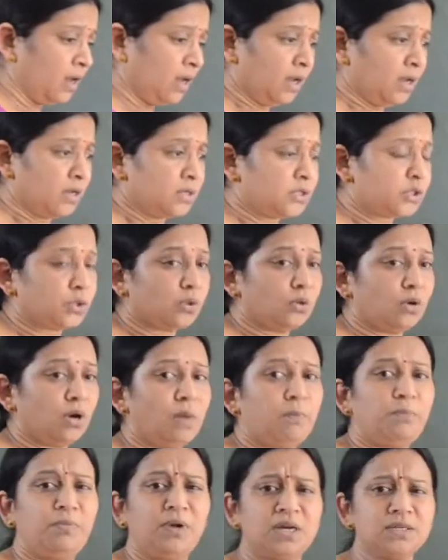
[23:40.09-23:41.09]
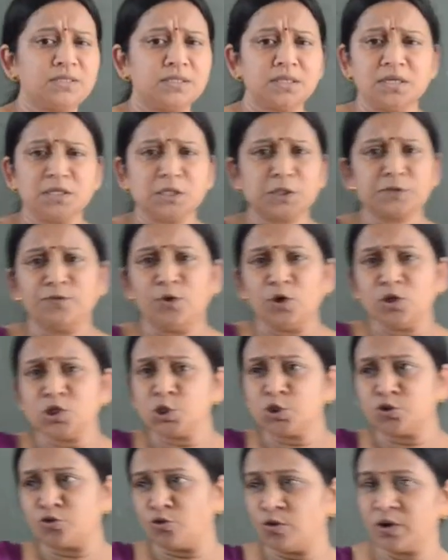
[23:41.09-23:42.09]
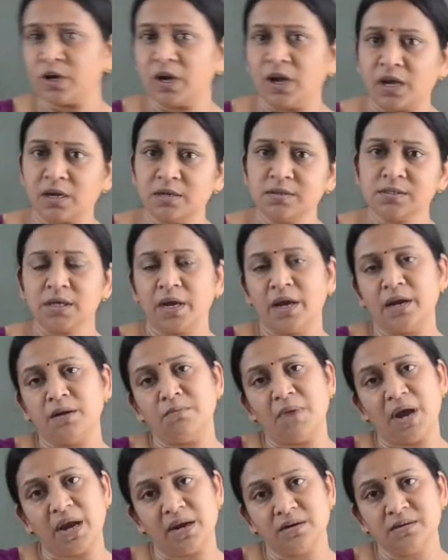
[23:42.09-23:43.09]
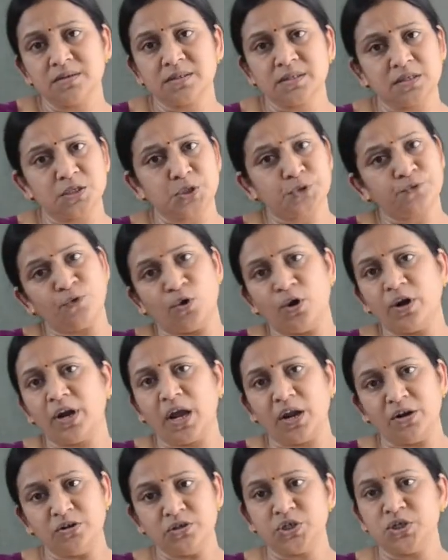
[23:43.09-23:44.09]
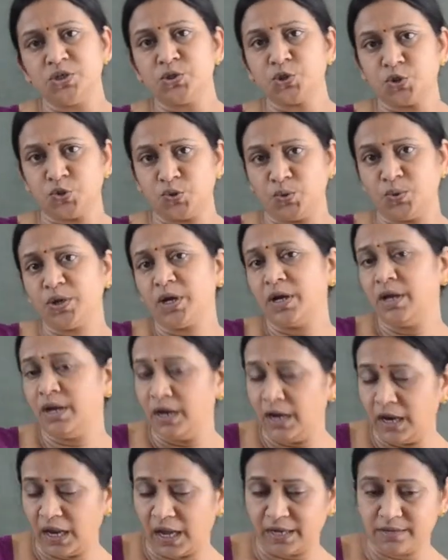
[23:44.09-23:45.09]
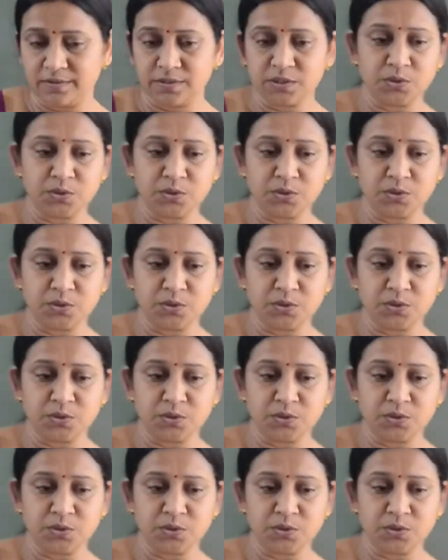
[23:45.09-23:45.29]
So, plus is for stroke lines and minus is for anti-stroke lines.